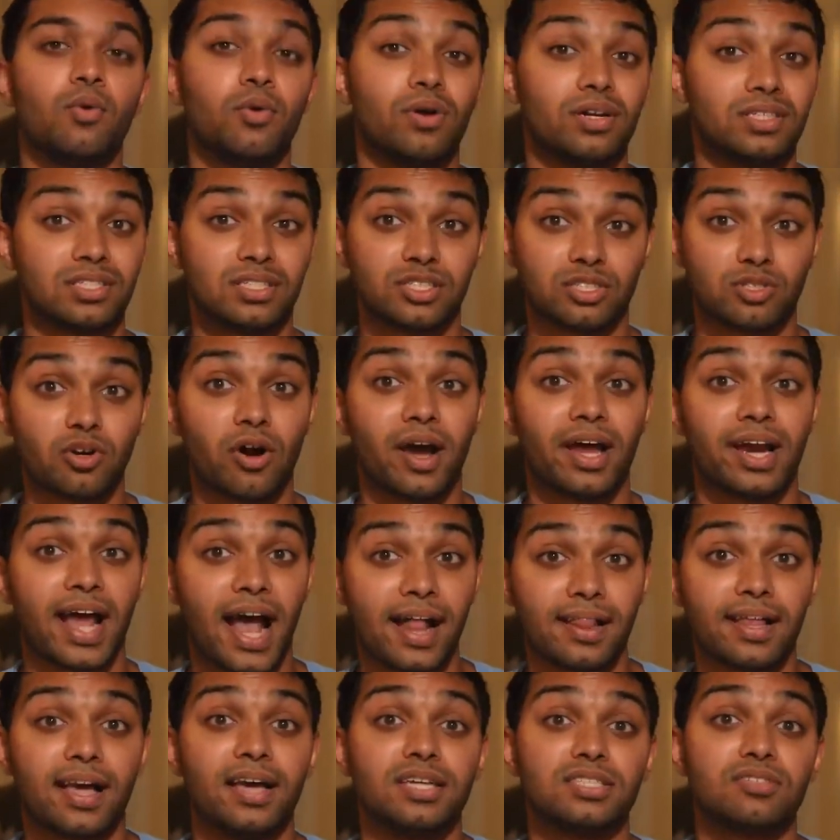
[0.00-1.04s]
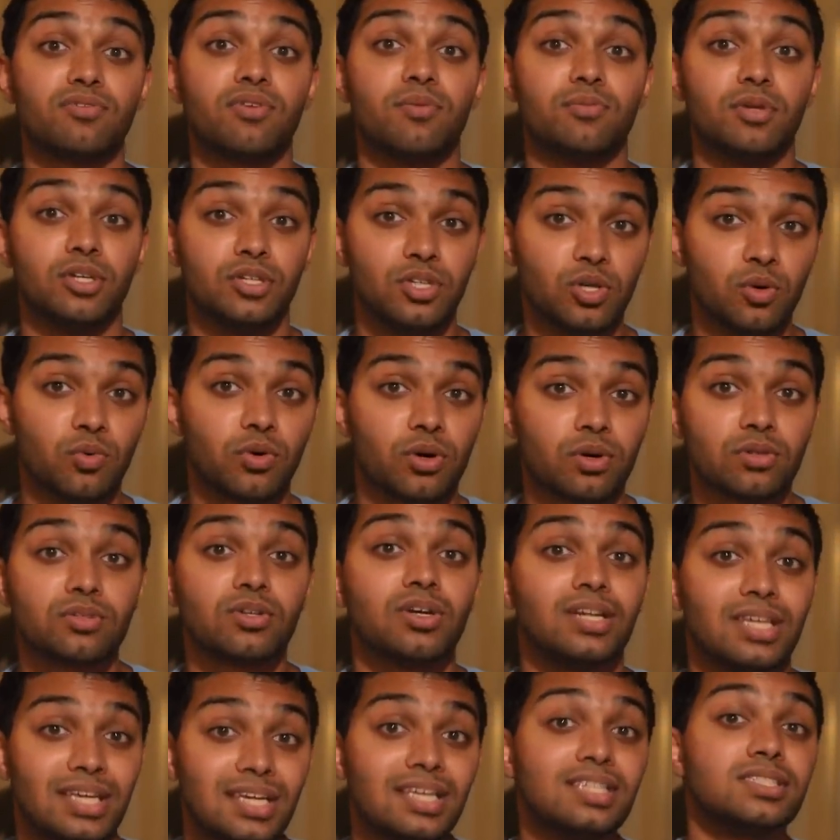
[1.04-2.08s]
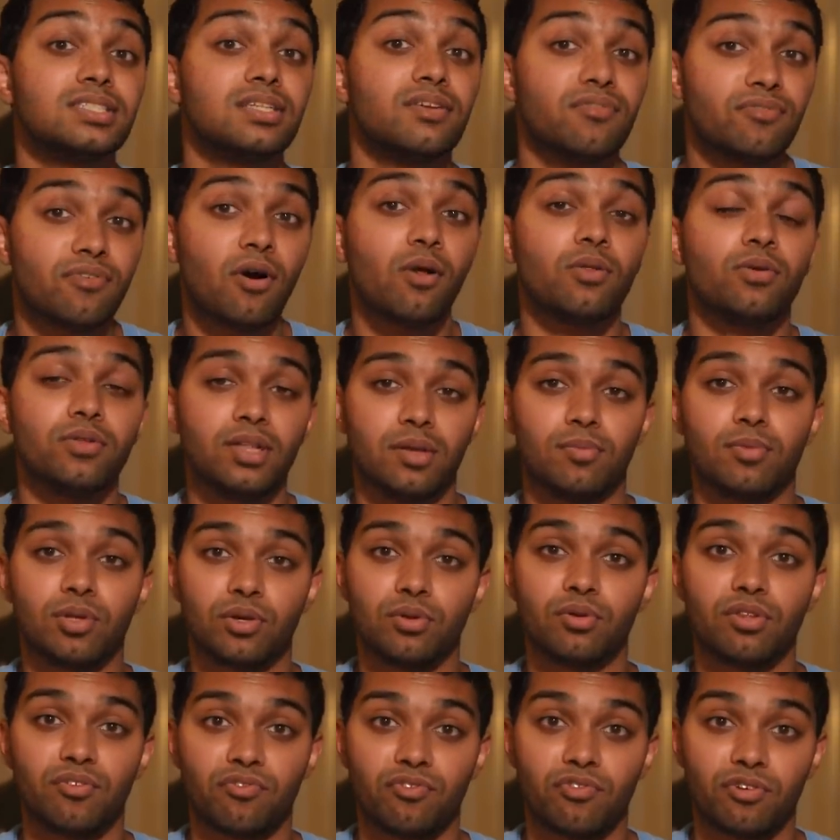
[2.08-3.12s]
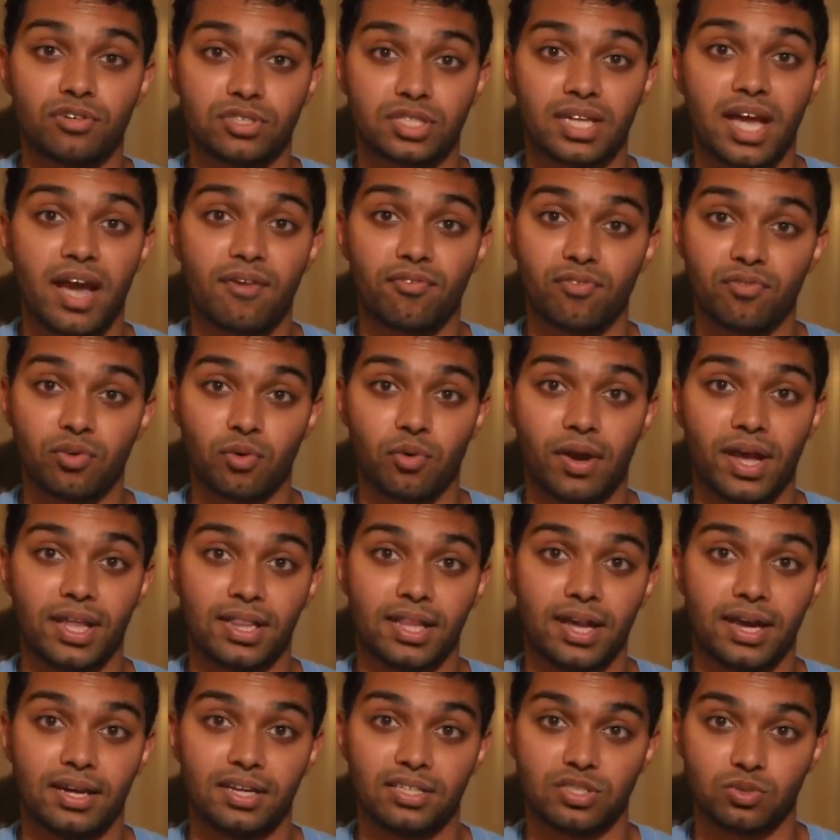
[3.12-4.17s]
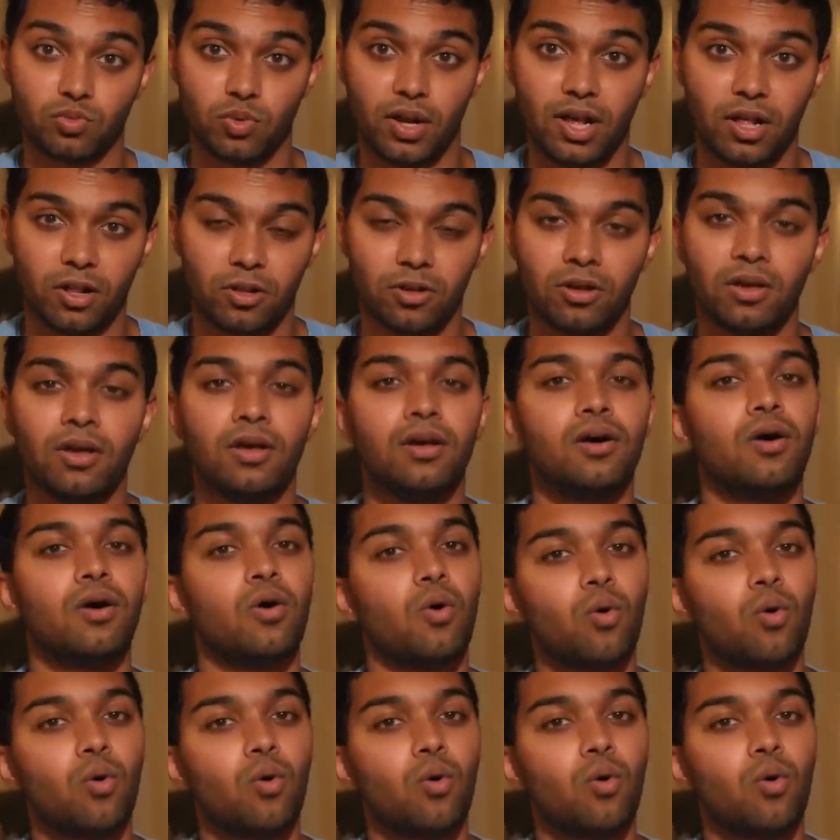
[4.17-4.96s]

Whereas the Straw Hat allies from the New World could easily follow them through the first half of the Grand Line as well,